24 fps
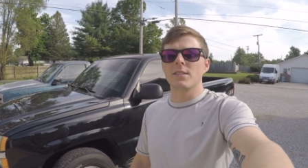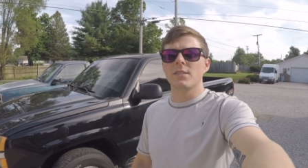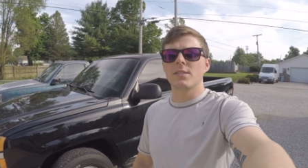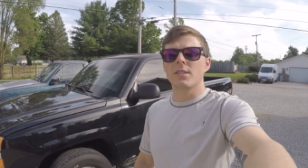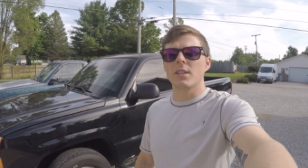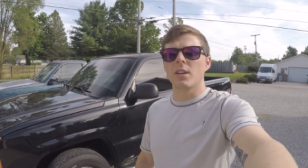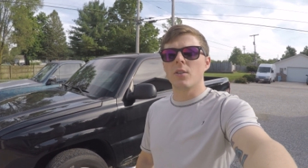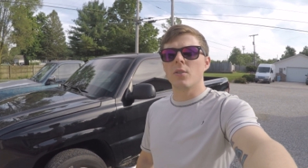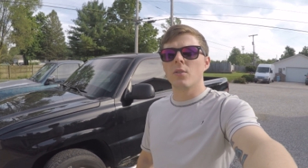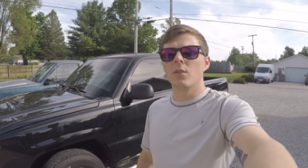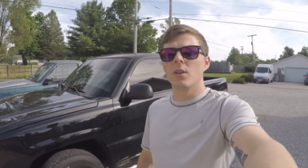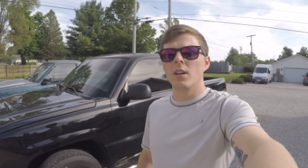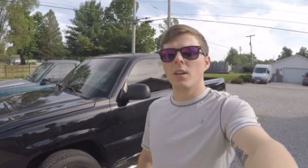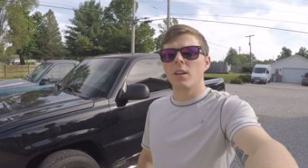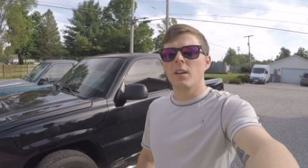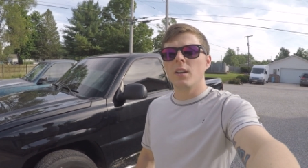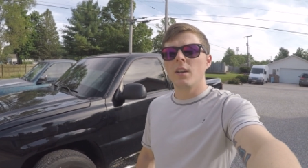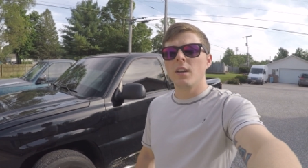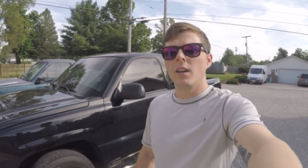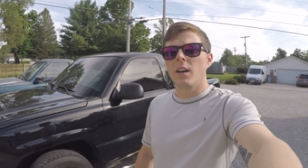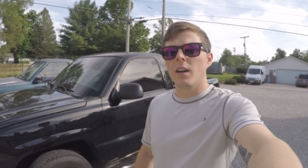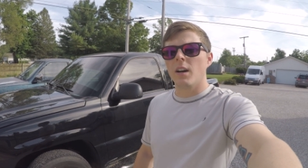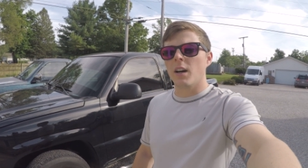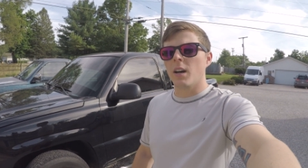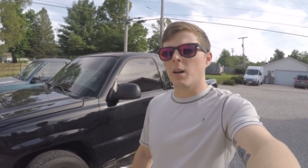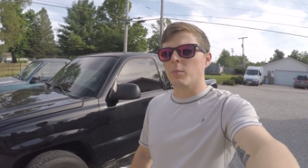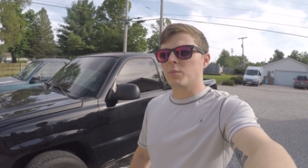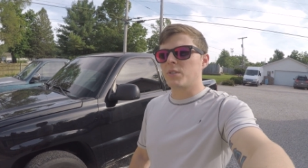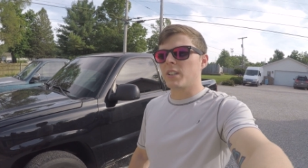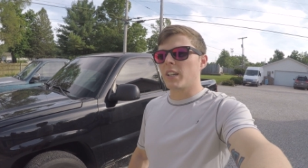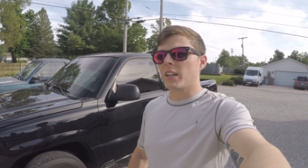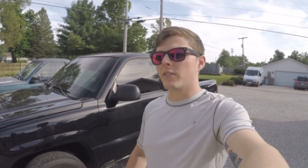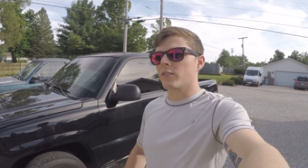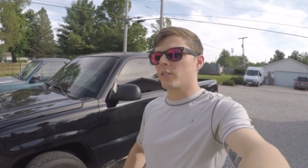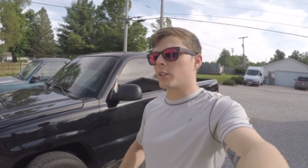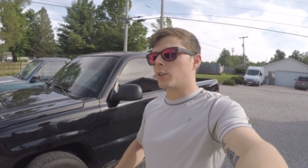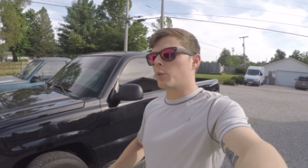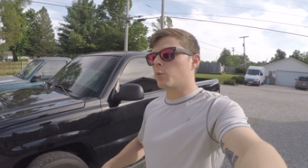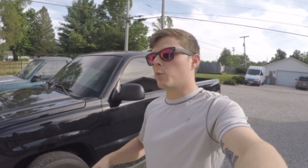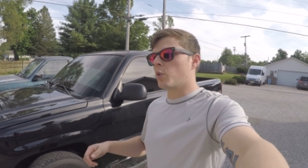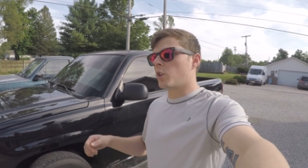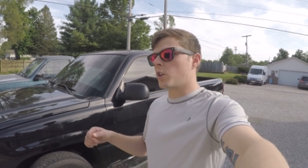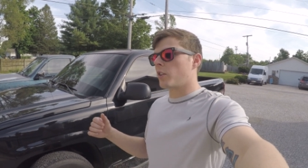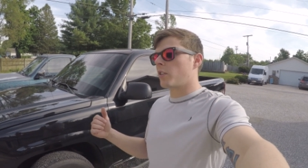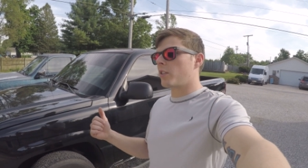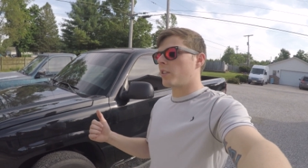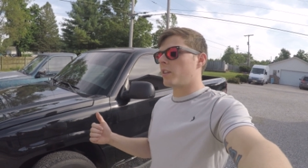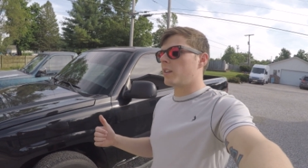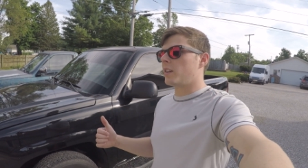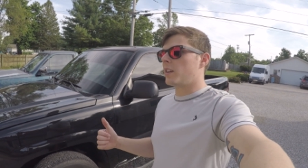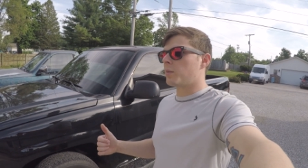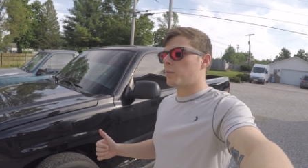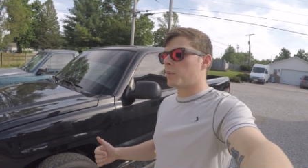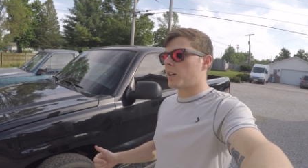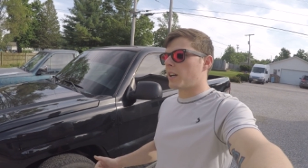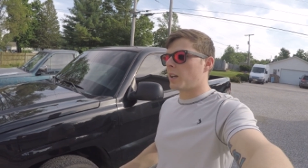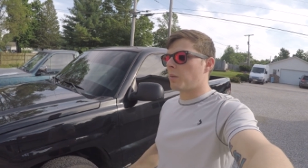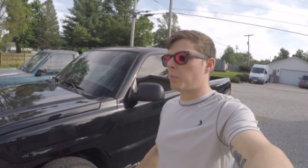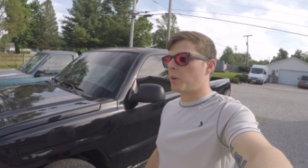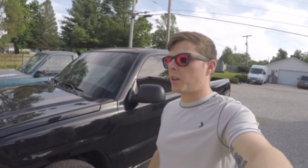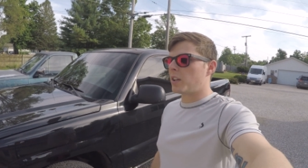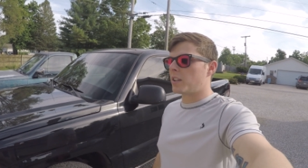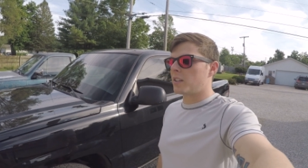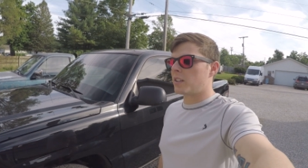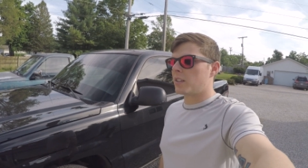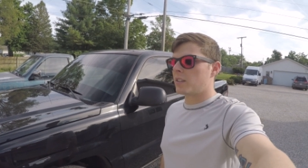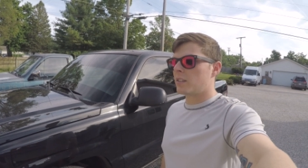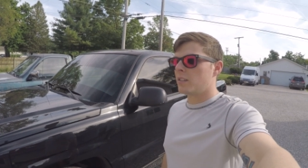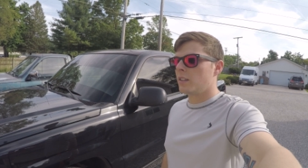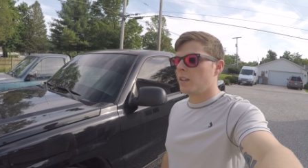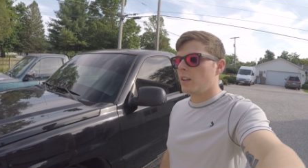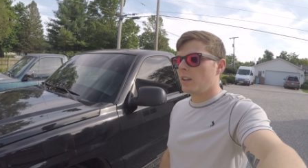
So definitely worth it in my opinion.